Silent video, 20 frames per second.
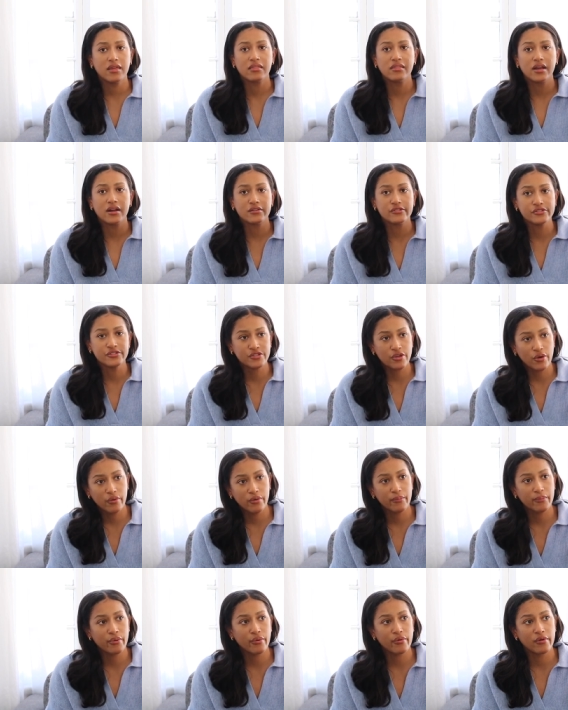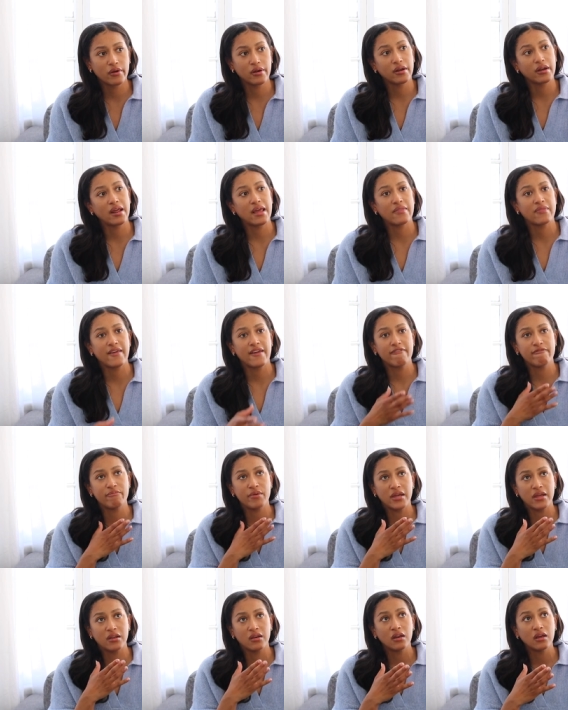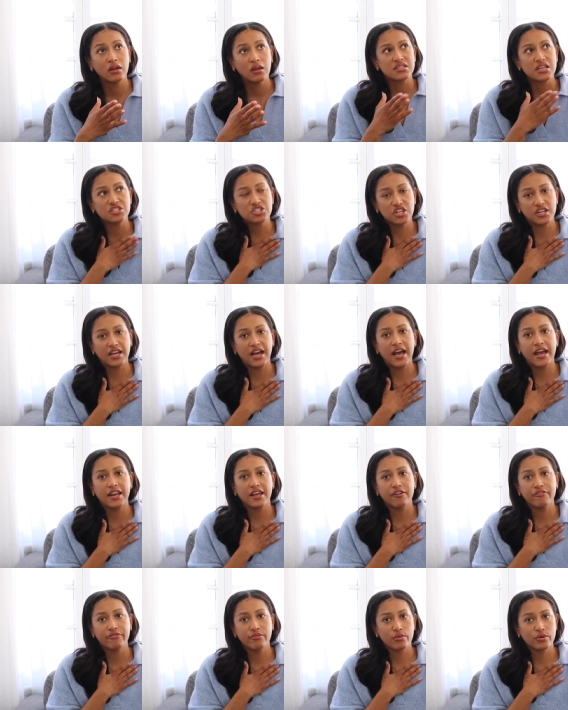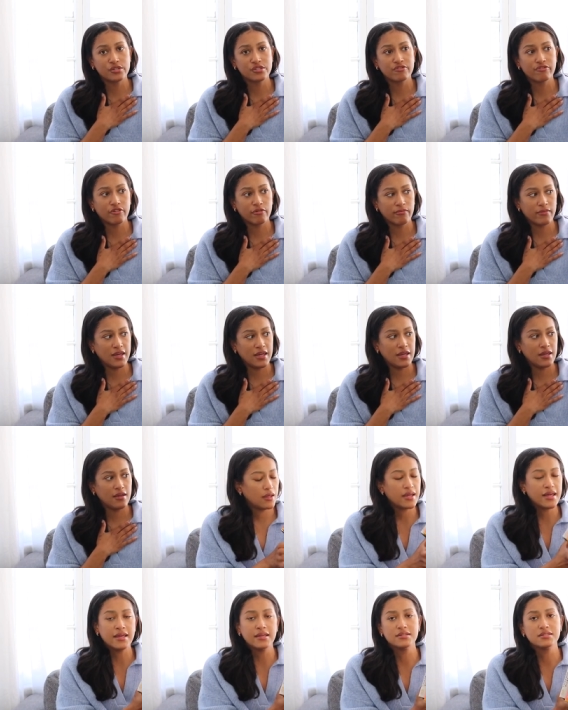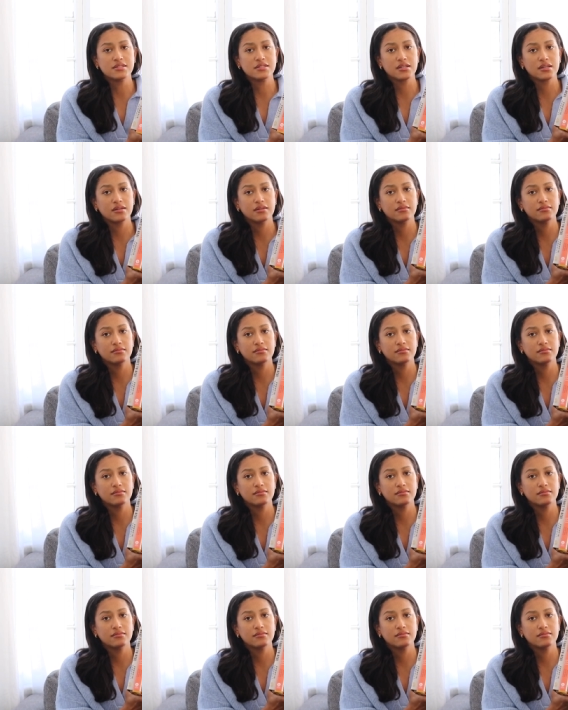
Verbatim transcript: they're so important, and they've been such a guiding force for me, and